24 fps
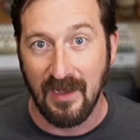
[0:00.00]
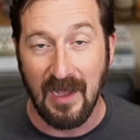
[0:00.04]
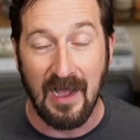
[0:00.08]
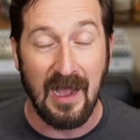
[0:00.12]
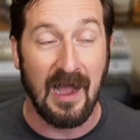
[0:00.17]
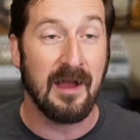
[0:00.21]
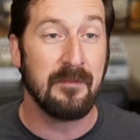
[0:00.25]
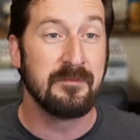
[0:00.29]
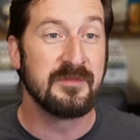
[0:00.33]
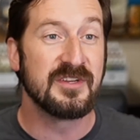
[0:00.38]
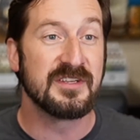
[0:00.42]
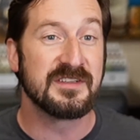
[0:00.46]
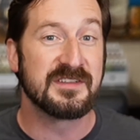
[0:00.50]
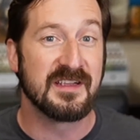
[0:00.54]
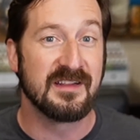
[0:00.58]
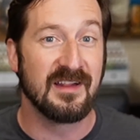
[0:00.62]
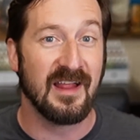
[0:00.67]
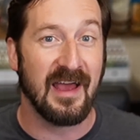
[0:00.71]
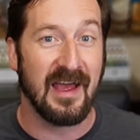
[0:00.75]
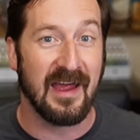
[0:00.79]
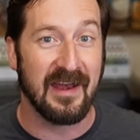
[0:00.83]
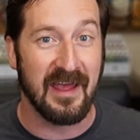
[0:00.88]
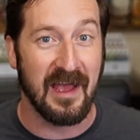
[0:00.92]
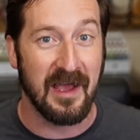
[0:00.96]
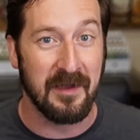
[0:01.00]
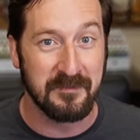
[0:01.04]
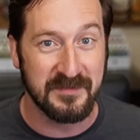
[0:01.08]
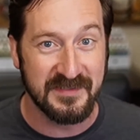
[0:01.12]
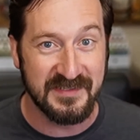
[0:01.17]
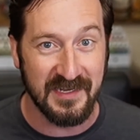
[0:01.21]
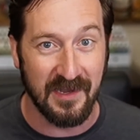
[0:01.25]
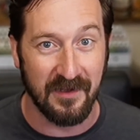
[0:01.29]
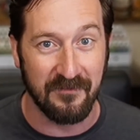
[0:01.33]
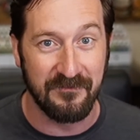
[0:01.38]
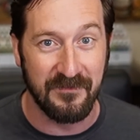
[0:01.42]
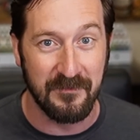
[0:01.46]
I'm just glad I'm
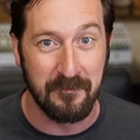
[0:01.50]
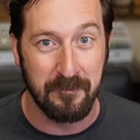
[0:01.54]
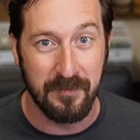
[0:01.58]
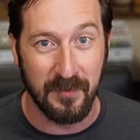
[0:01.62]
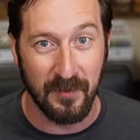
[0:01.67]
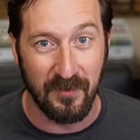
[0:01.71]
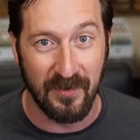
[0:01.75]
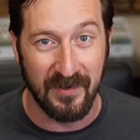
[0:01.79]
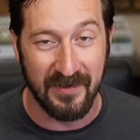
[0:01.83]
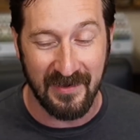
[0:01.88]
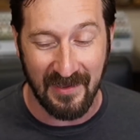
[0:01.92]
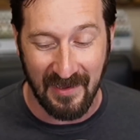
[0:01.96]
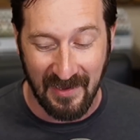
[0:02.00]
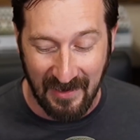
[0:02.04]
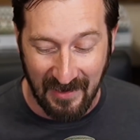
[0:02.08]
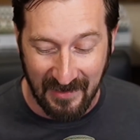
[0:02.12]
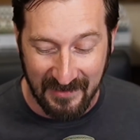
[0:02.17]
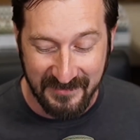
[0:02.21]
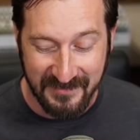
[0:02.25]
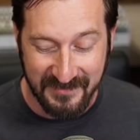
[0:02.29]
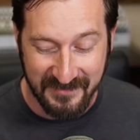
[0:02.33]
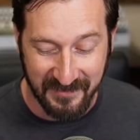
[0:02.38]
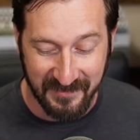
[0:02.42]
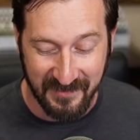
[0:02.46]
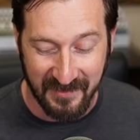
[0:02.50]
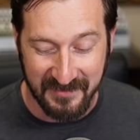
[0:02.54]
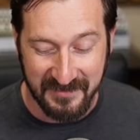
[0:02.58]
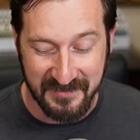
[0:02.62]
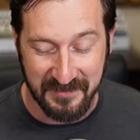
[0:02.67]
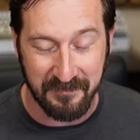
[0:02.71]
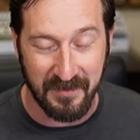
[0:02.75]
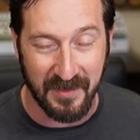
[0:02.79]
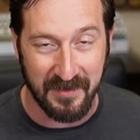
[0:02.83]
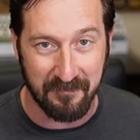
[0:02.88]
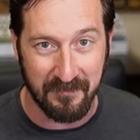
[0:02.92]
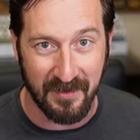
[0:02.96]
self-employed. I still get
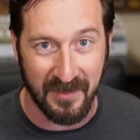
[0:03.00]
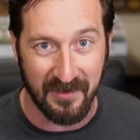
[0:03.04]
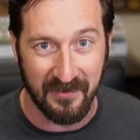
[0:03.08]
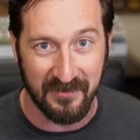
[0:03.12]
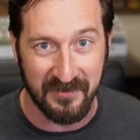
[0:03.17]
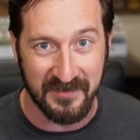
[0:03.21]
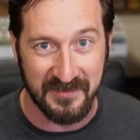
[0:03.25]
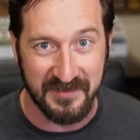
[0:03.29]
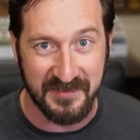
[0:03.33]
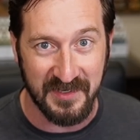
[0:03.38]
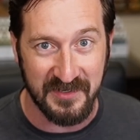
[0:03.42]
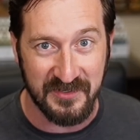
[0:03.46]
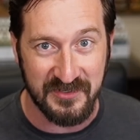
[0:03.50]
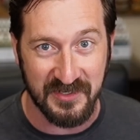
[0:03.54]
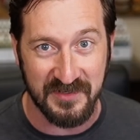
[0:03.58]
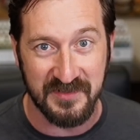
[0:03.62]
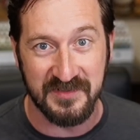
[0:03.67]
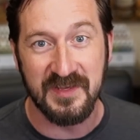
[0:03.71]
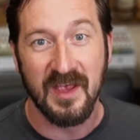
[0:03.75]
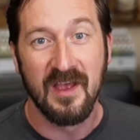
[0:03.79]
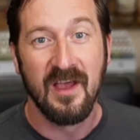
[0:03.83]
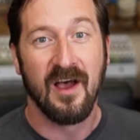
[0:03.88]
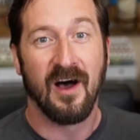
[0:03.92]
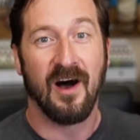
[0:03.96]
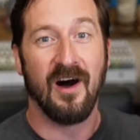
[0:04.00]
to make my own decisions.